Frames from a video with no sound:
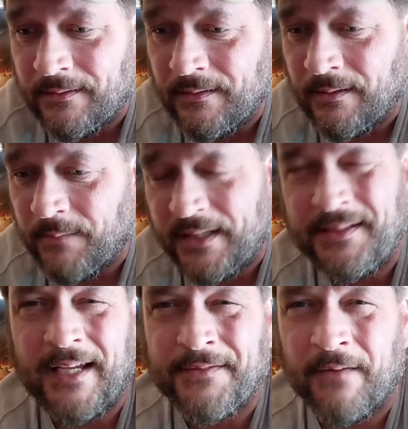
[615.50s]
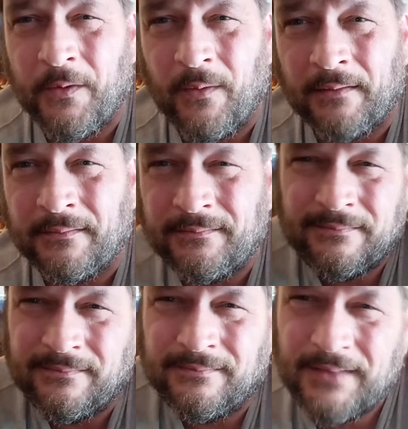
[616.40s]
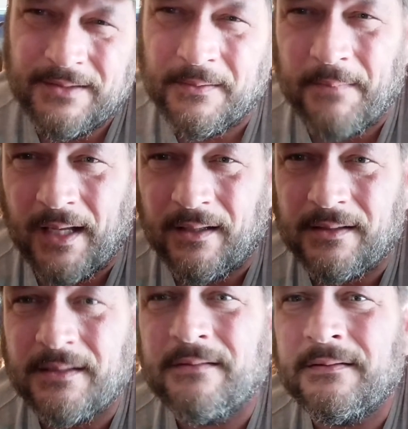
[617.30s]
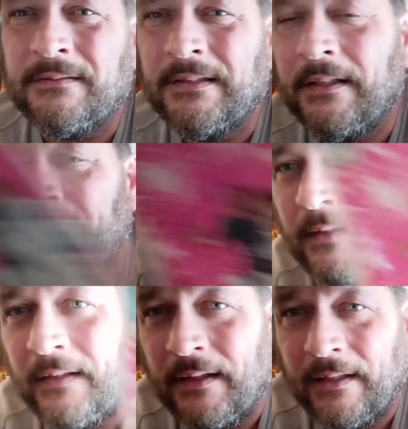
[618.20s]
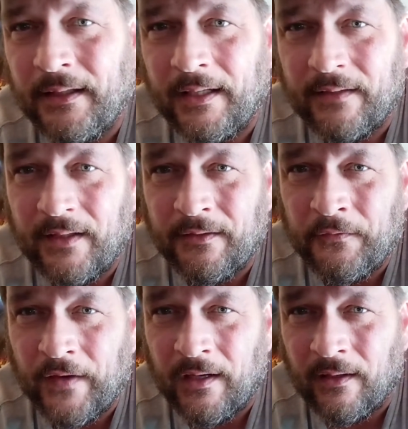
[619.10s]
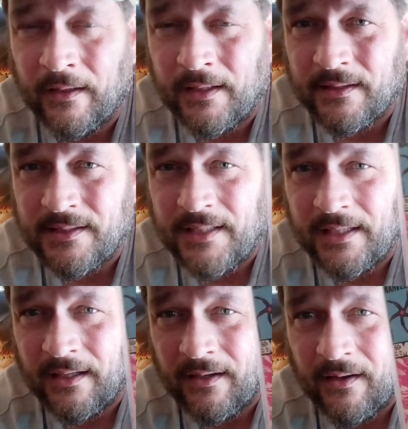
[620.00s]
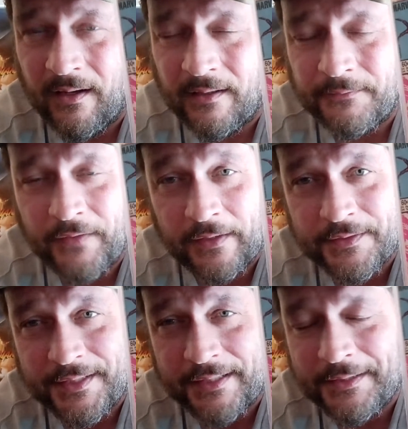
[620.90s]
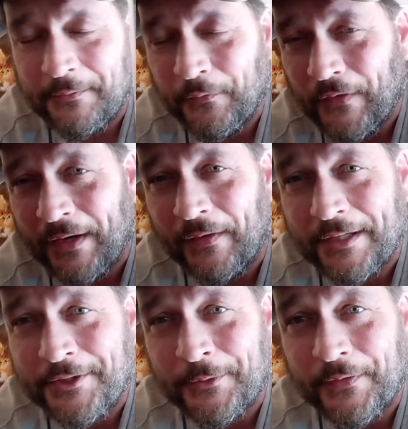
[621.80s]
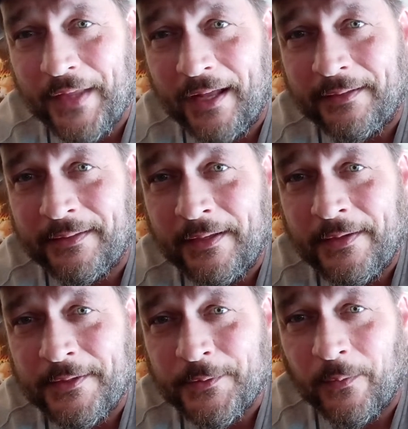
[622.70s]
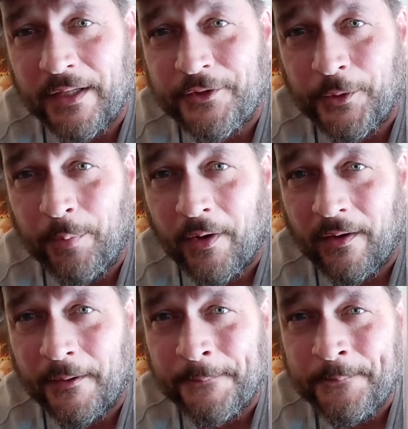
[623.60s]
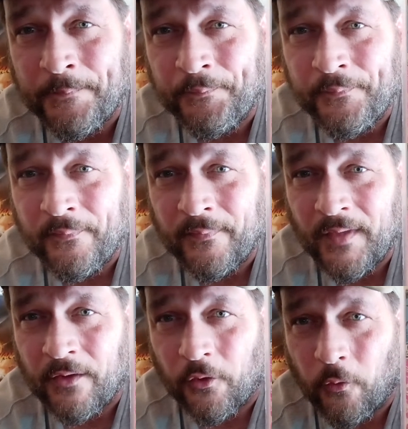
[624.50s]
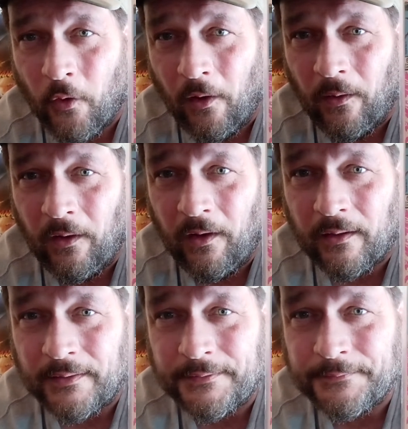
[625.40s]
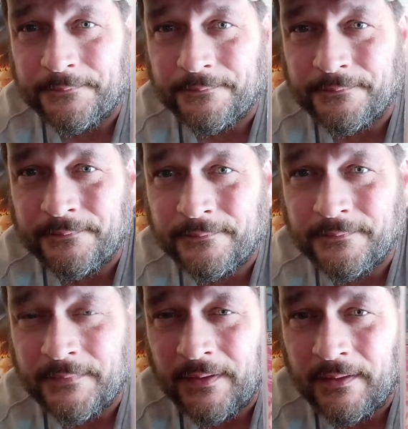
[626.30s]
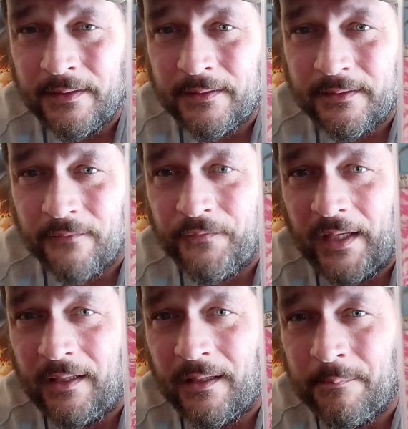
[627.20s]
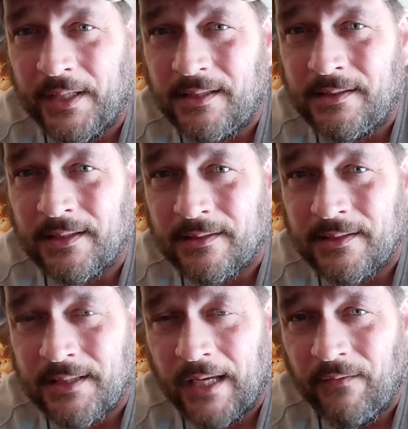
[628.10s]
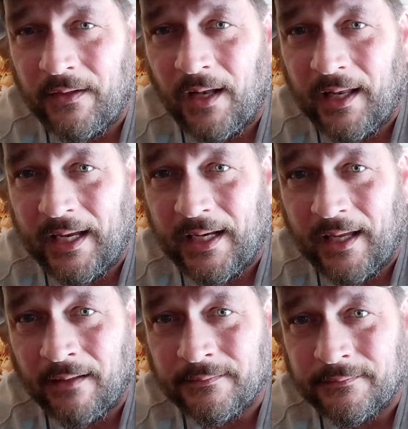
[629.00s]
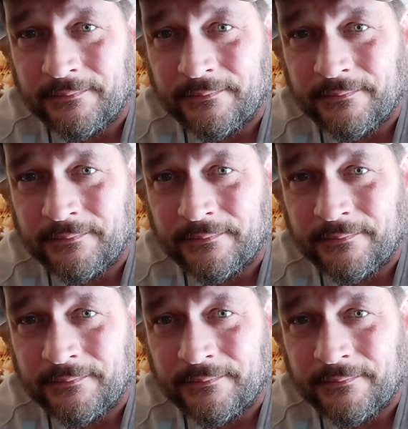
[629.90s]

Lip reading: But he saves everyone. That's what matters. And then the final final season, the final issue of that, it's a 1 and 2 parter. Krull defeating the Beast and saving the lady.